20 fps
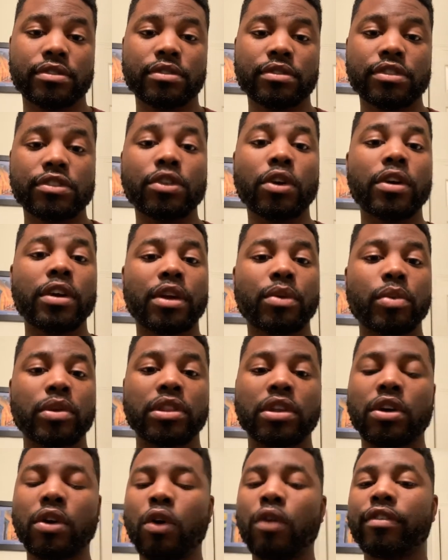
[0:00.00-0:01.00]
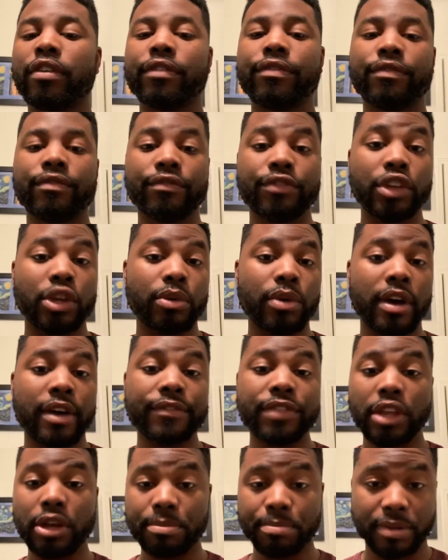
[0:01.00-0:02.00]
starting with the overview of
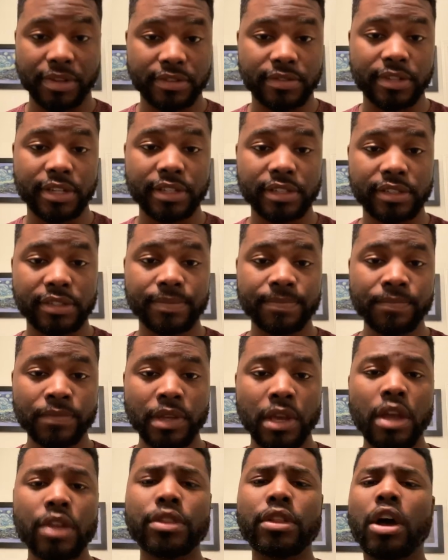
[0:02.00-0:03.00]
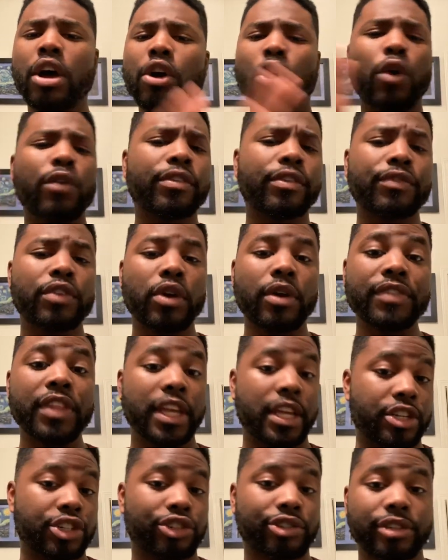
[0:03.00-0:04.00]
their business, the overview of the
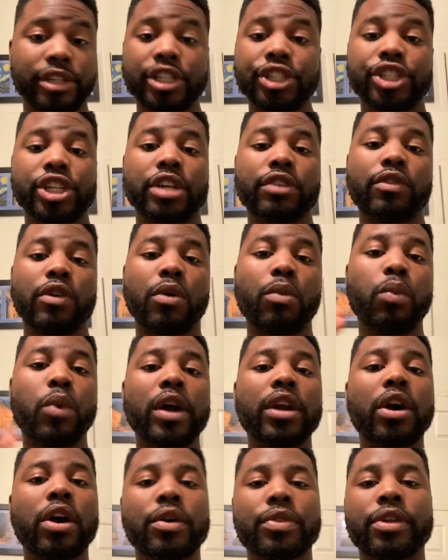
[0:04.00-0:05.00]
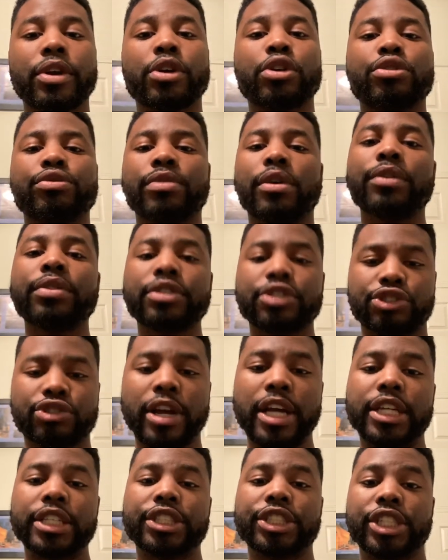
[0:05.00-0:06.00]
industry in general, what are their growth
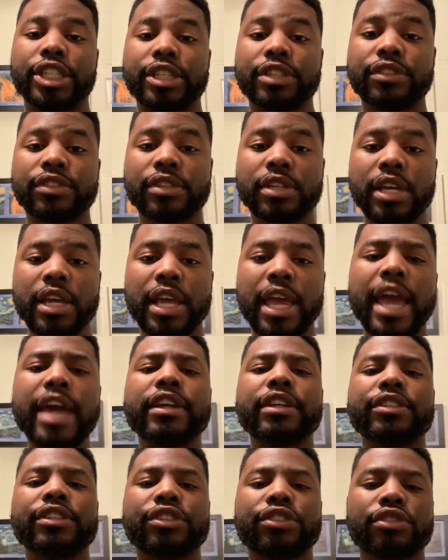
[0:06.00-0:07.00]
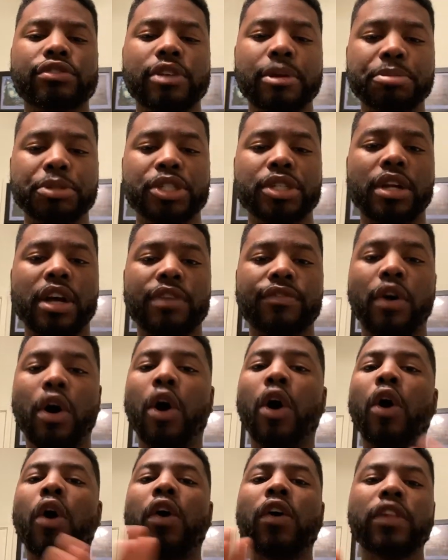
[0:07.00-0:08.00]
strategies, and a description of
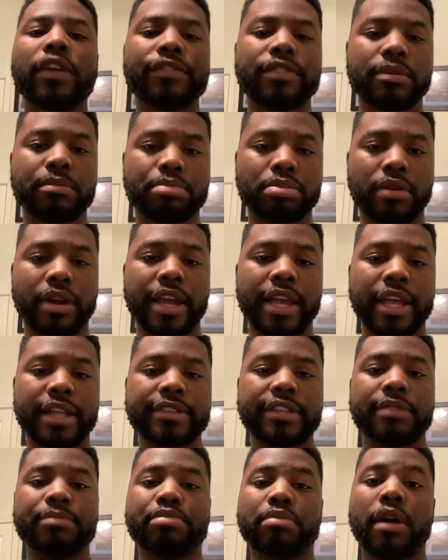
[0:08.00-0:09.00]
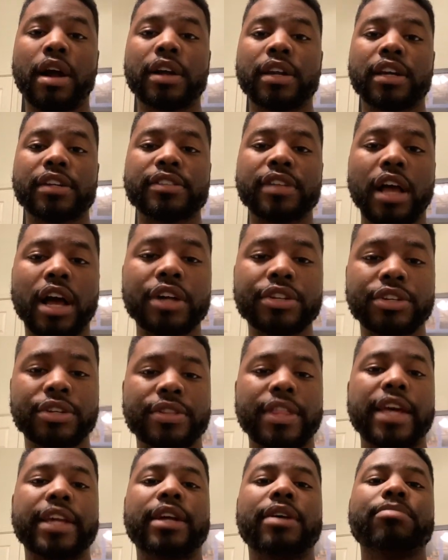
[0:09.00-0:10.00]
all of the brands and products under
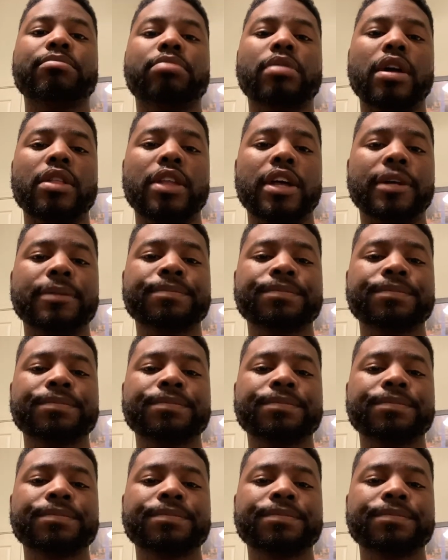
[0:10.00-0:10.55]
that umbrella.